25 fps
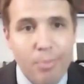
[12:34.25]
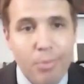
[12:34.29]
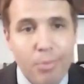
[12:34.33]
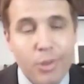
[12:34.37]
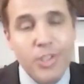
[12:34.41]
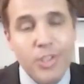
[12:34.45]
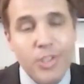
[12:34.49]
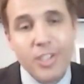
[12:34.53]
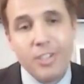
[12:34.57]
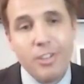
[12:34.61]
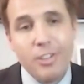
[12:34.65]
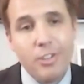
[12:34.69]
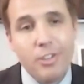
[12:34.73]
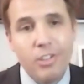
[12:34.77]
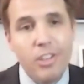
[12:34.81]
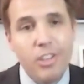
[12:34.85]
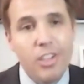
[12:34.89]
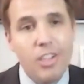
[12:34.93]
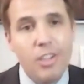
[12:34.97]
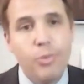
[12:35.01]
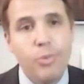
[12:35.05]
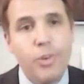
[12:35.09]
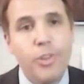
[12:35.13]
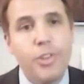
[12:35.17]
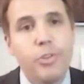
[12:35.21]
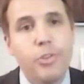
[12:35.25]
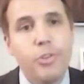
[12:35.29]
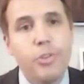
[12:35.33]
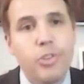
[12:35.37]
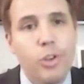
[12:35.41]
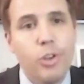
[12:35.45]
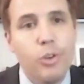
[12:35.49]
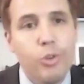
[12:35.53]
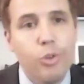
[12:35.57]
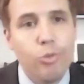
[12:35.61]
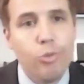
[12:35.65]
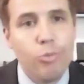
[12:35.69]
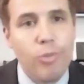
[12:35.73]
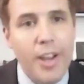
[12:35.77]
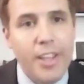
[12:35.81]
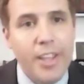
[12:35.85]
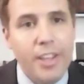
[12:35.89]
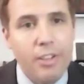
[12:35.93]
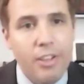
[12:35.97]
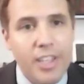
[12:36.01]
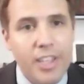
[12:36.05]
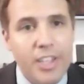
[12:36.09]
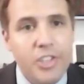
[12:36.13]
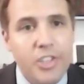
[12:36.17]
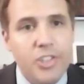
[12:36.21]
particularly with those local
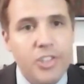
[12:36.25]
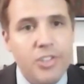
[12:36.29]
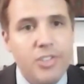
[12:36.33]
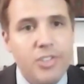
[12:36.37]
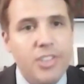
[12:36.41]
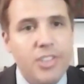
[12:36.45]
regulations